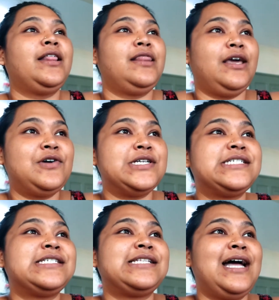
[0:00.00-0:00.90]
they're gonna
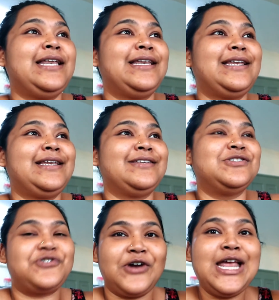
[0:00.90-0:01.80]
start
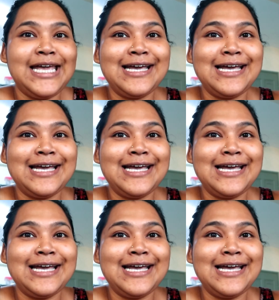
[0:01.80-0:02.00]
drilling